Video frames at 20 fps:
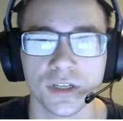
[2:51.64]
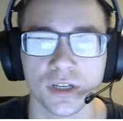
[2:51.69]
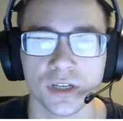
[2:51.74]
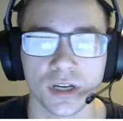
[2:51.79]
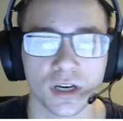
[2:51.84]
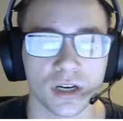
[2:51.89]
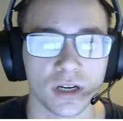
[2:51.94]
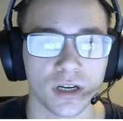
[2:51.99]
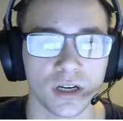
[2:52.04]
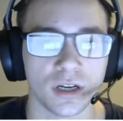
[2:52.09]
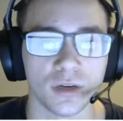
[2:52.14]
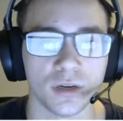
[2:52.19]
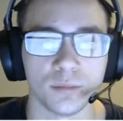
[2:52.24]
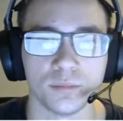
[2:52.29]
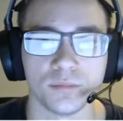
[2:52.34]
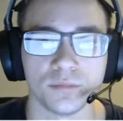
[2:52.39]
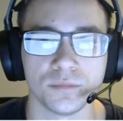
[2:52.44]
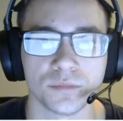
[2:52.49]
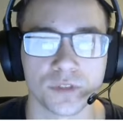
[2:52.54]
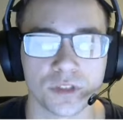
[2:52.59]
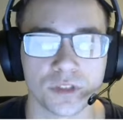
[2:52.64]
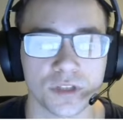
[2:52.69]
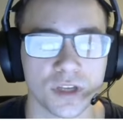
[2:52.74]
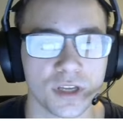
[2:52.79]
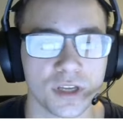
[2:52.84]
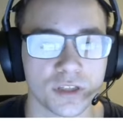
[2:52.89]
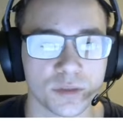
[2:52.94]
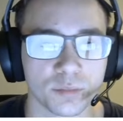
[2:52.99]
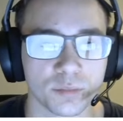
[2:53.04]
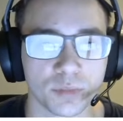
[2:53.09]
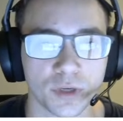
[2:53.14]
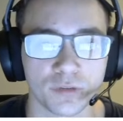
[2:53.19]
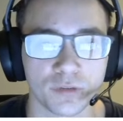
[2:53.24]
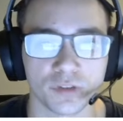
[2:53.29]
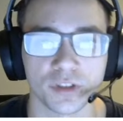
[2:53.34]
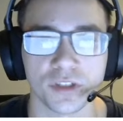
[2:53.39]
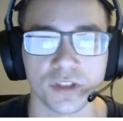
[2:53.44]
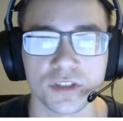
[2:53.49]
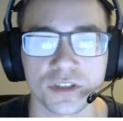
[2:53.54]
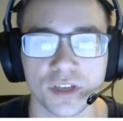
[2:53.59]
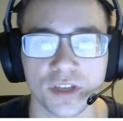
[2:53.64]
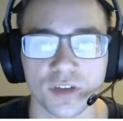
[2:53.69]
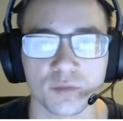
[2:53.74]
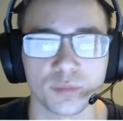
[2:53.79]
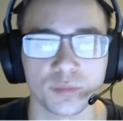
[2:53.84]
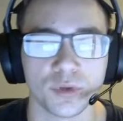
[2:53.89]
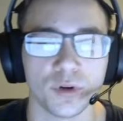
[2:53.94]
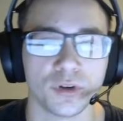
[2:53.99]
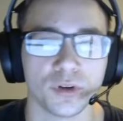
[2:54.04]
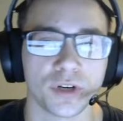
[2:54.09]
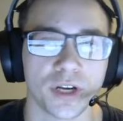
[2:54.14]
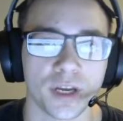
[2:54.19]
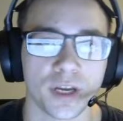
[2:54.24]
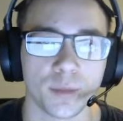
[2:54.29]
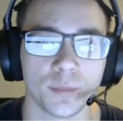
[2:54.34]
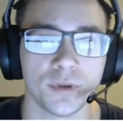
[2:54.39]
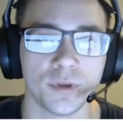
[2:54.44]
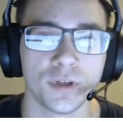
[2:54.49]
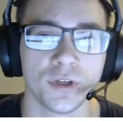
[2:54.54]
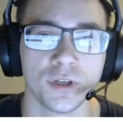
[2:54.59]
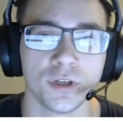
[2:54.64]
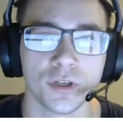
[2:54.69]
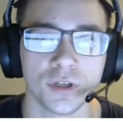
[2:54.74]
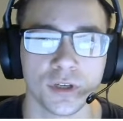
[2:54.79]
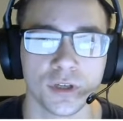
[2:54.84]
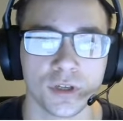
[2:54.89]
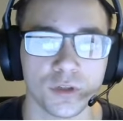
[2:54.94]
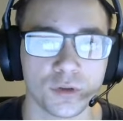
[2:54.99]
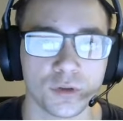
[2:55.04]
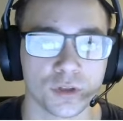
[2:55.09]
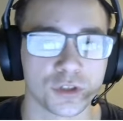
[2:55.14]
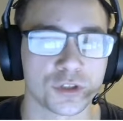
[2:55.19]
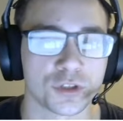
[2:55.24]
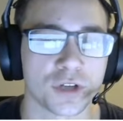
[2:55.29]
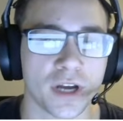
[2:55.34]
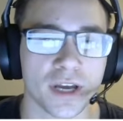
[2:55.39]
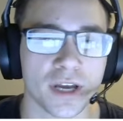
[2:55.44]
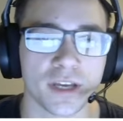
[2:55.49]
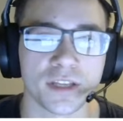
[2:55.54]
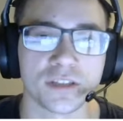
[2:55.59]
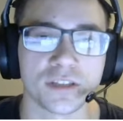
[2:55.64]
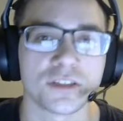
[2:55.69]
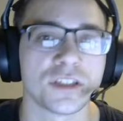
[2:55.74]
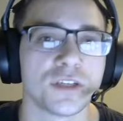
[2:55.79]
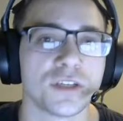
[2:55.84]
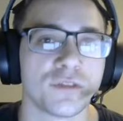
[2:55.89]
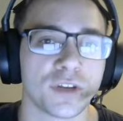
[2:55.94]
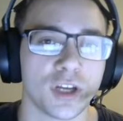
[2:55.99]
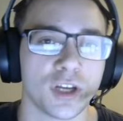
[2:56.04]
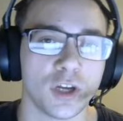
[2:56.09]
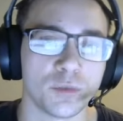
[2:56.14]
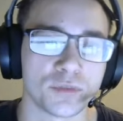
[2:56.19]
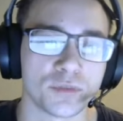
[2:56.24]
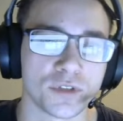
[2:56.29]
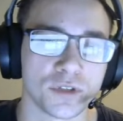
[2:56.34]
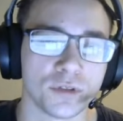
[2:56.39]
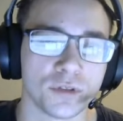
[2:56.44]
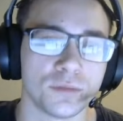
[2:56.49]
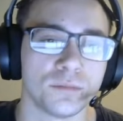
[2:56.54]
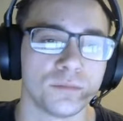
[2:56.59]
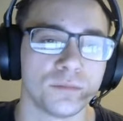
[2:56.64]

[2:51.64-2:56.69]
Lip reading: It's a perfectly safe program. You can try it and see if it helps you.